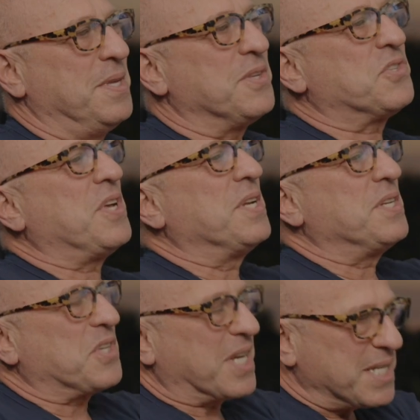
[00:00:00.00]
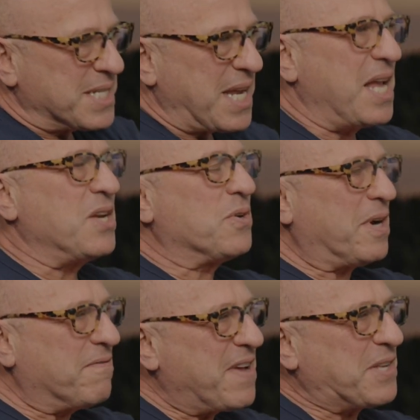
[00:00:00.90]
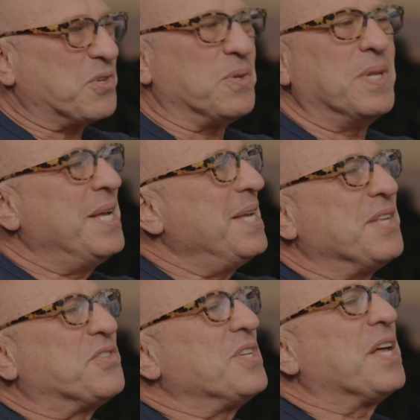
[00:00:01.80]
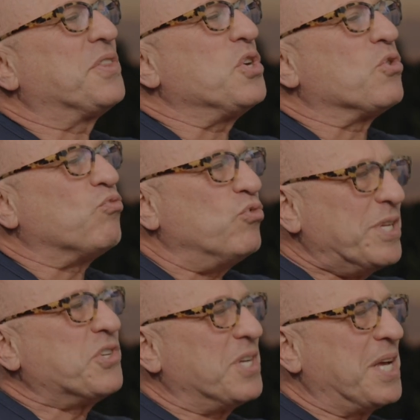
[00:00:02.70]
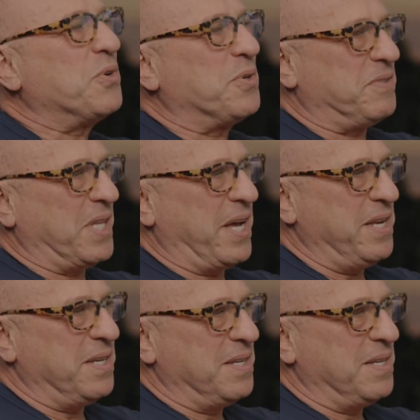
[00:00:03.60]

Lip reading: The sun is a container, a vessel. It's not the originator of light.